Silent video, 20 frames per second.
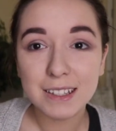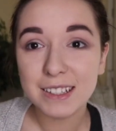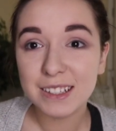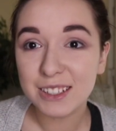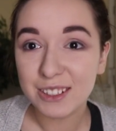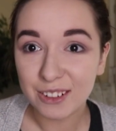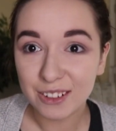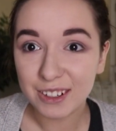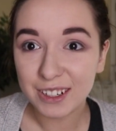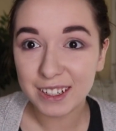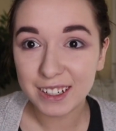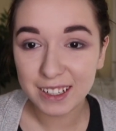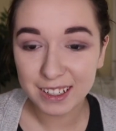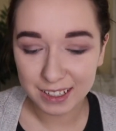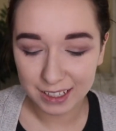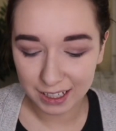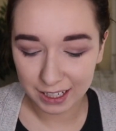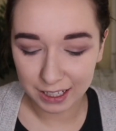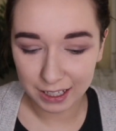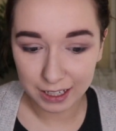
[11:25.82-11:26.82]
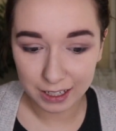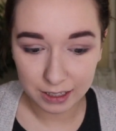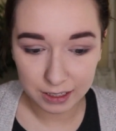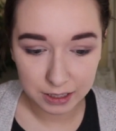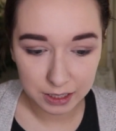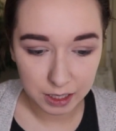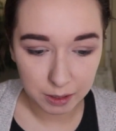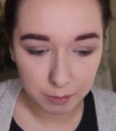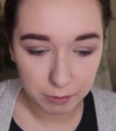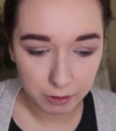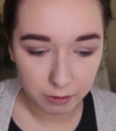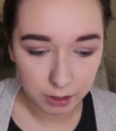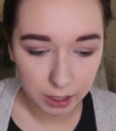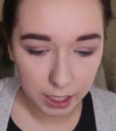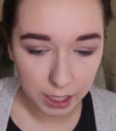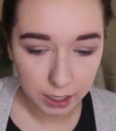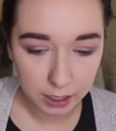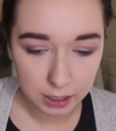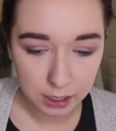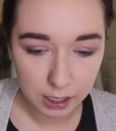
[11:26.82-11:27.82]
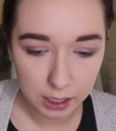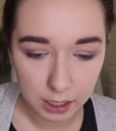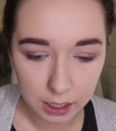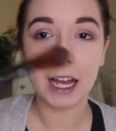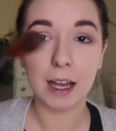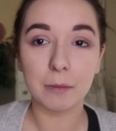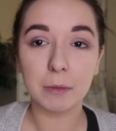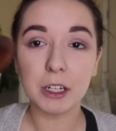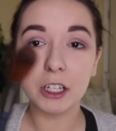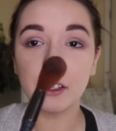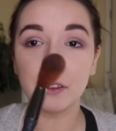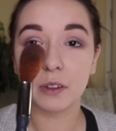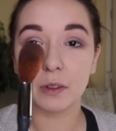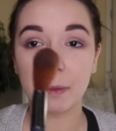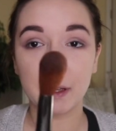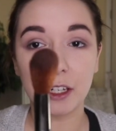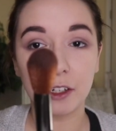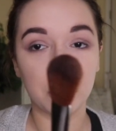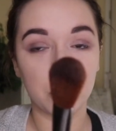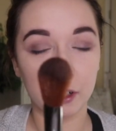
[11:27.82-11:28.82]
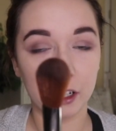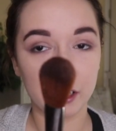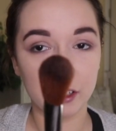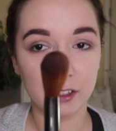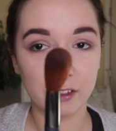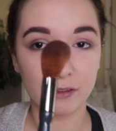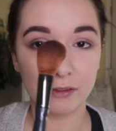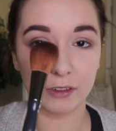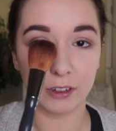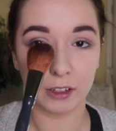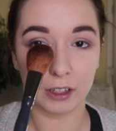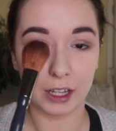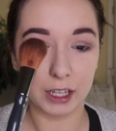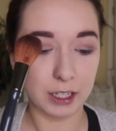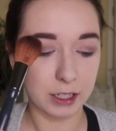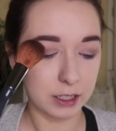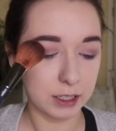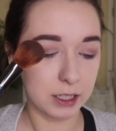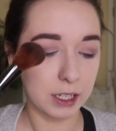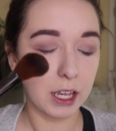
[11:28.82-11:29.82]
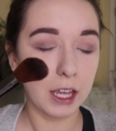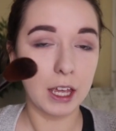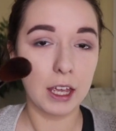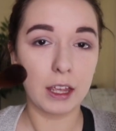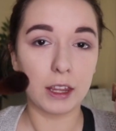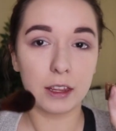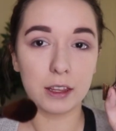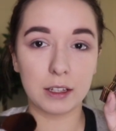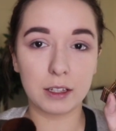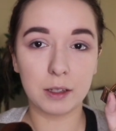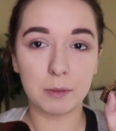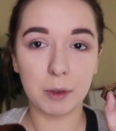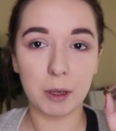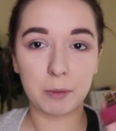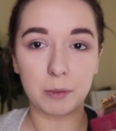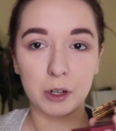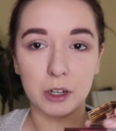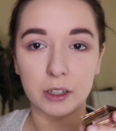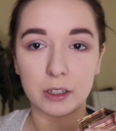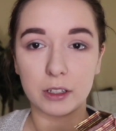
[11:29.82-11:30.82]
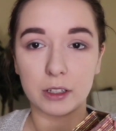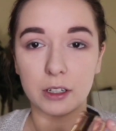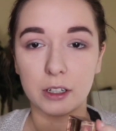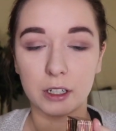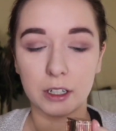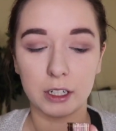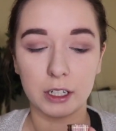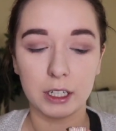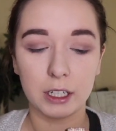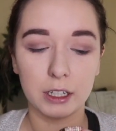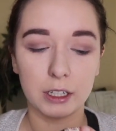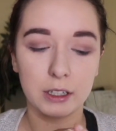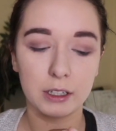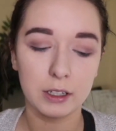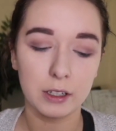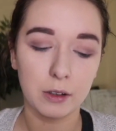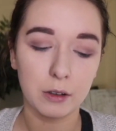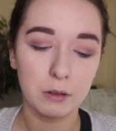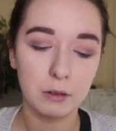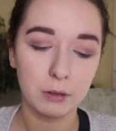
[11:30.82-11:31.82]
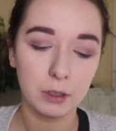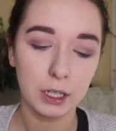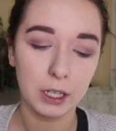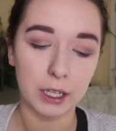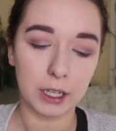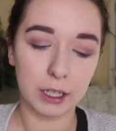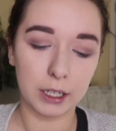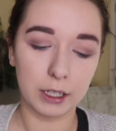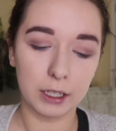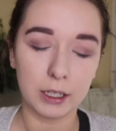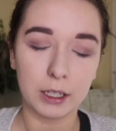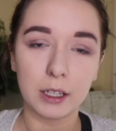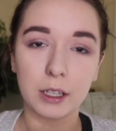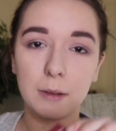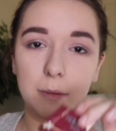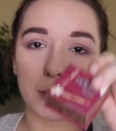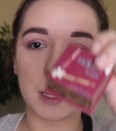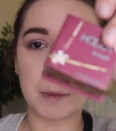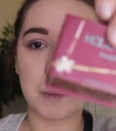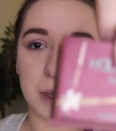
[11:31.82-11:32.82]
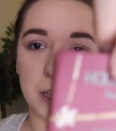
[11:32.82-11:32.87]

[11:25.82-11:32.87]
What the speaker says: Sorry, I kind of skipped over that. I'm gonna use my new brush for this. This is my bronzer. It's Hoola by